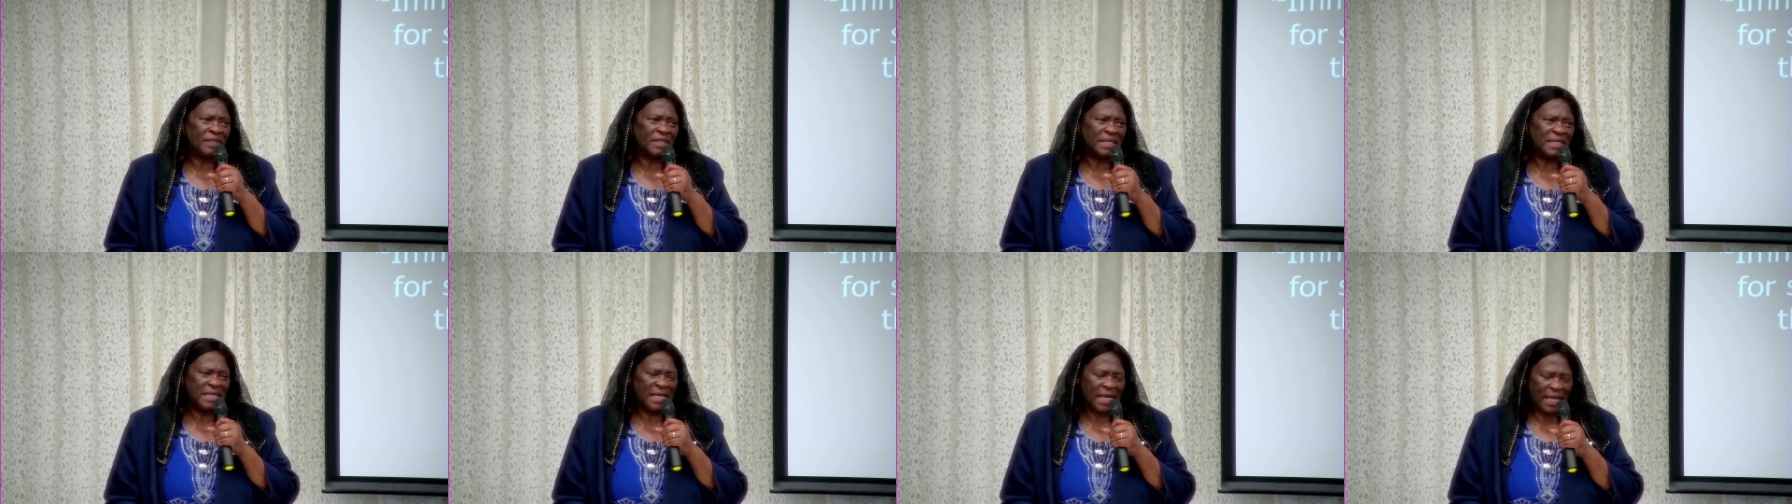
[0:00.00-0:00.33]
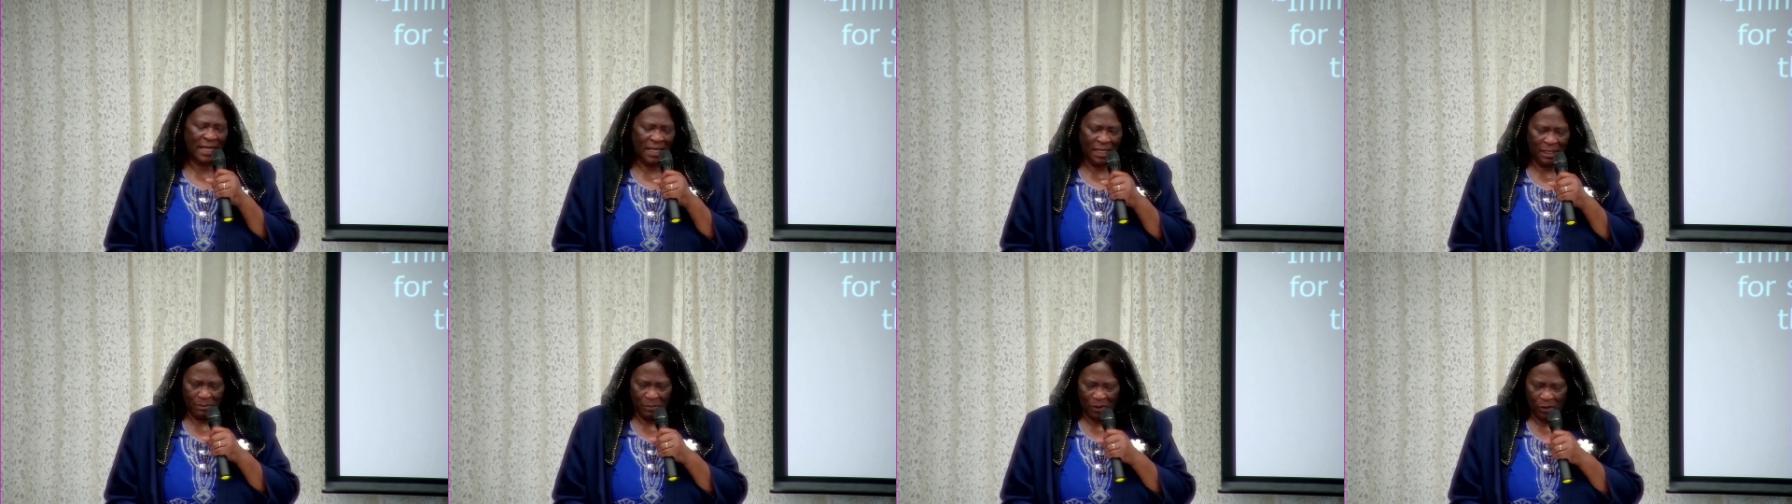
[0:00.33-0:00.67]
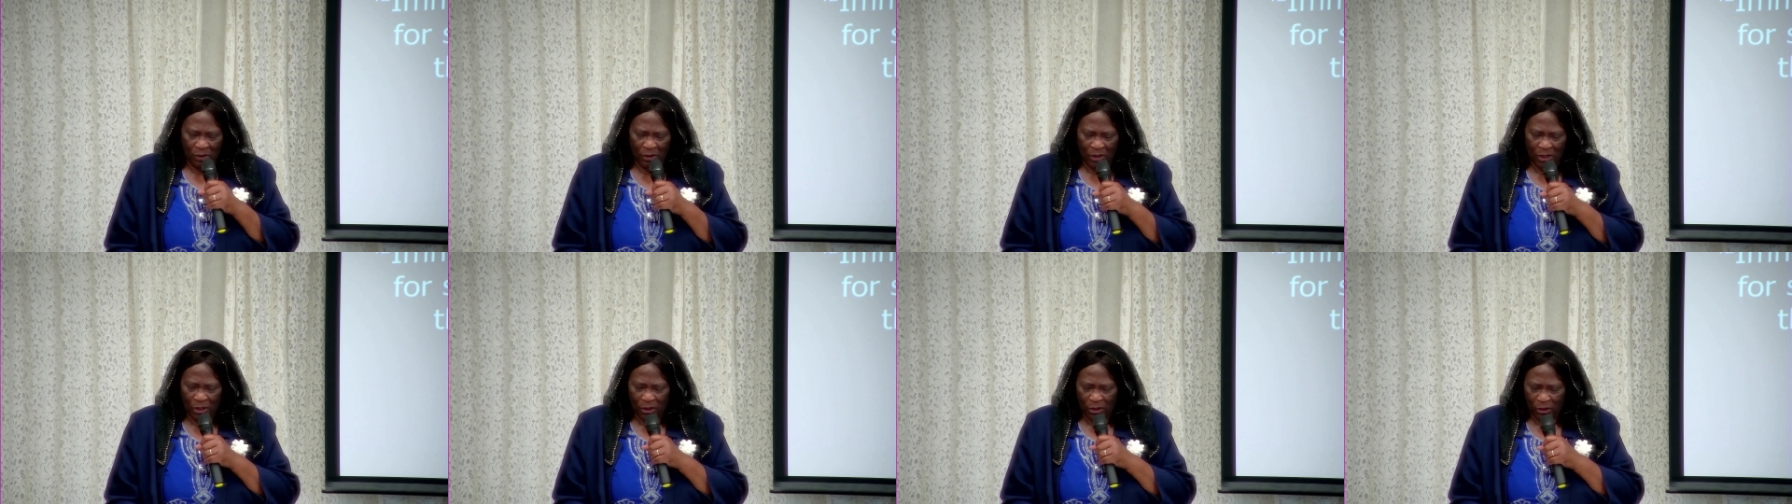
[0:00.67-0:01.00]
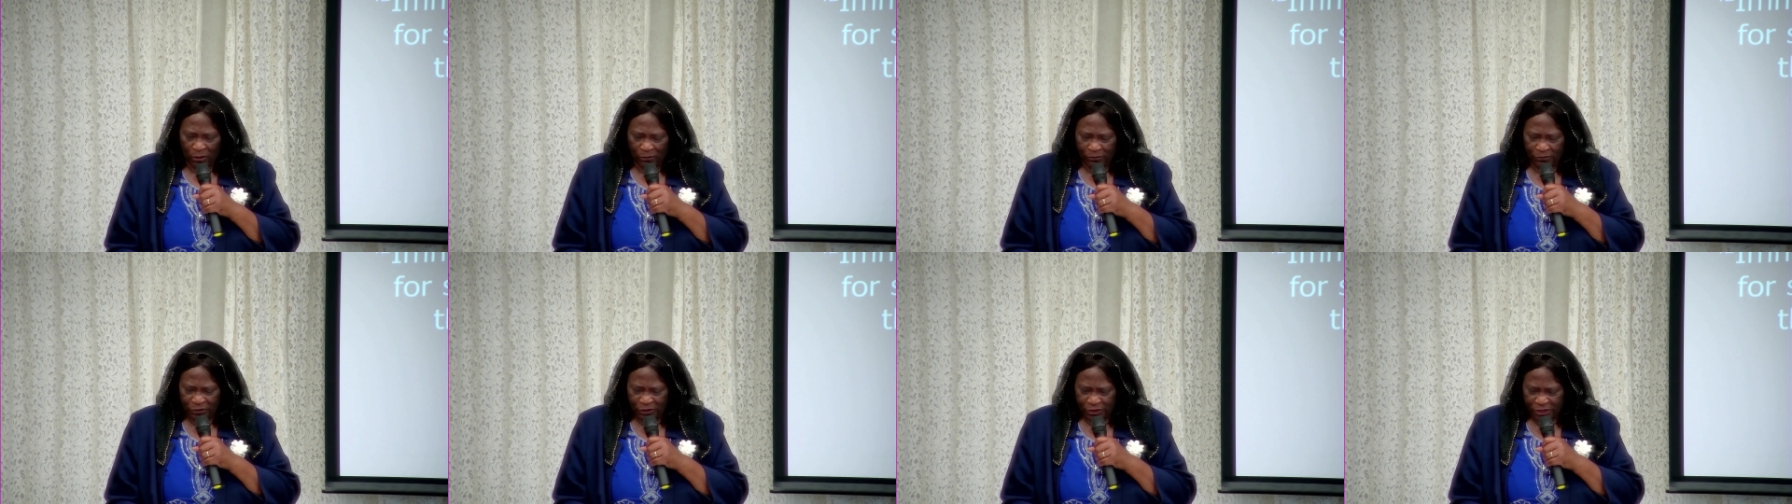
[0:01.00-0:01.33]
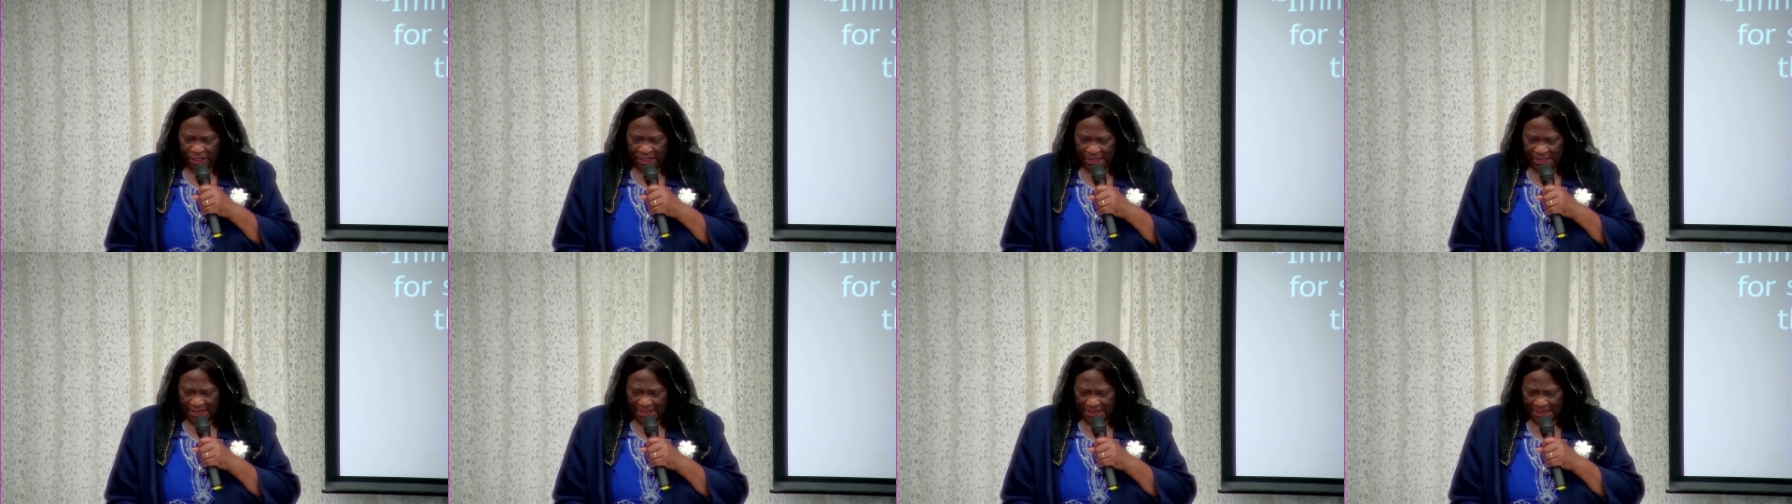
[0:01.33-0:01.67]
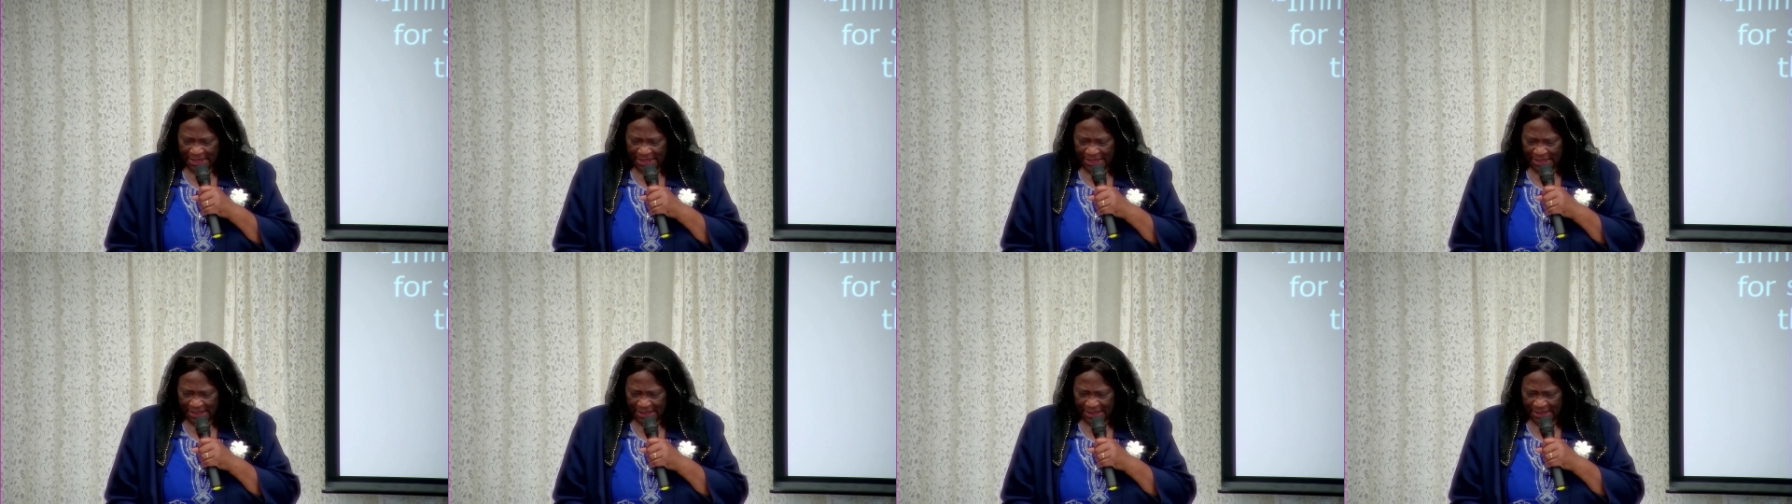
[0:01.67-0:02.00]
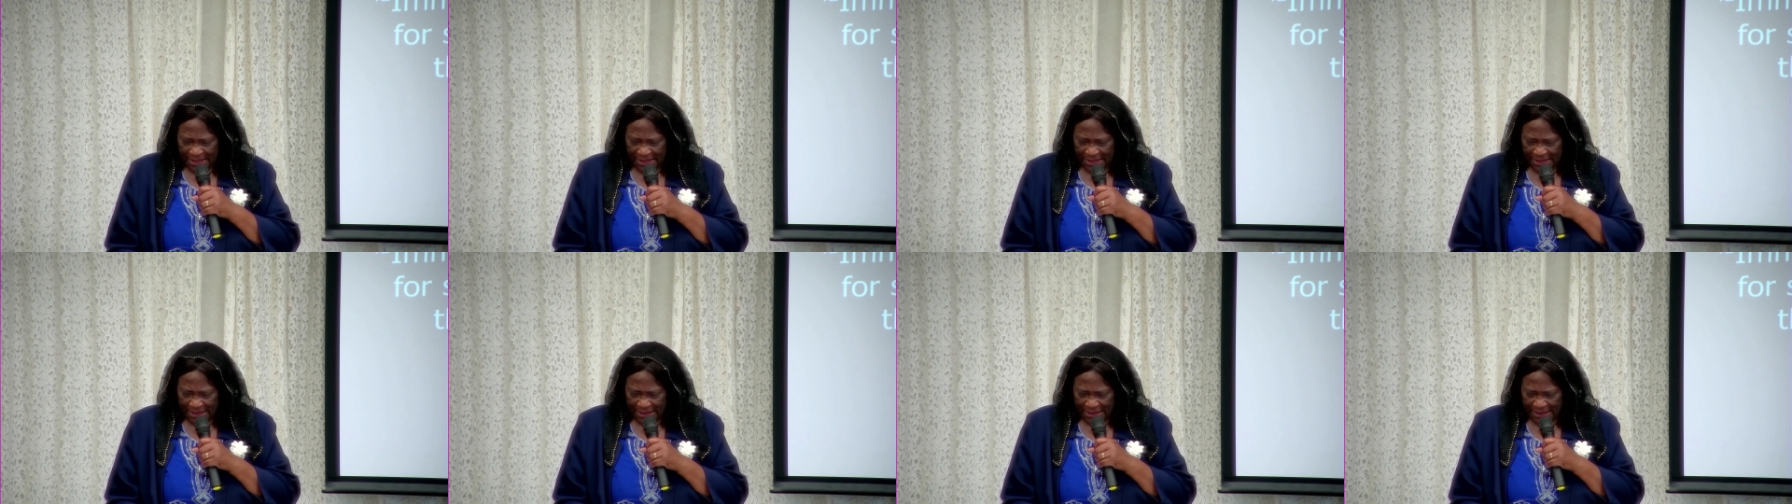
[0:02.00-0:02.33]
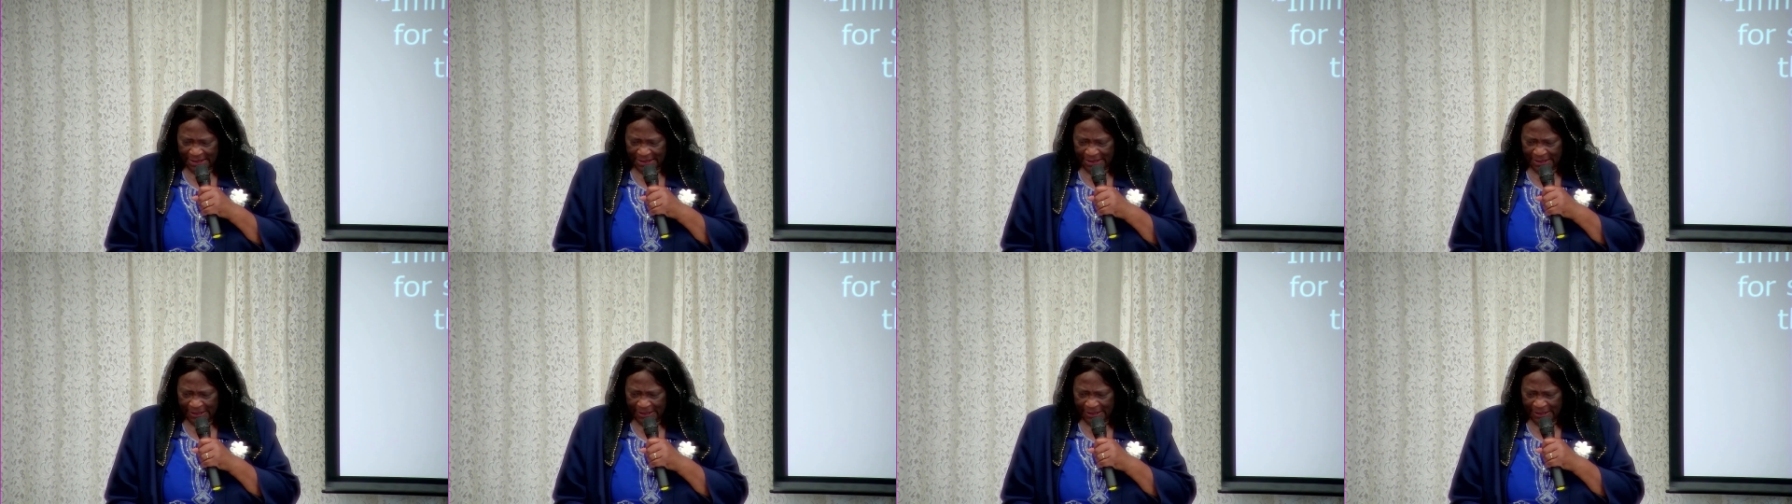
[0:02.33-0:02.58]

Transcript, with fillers: name of Jesus.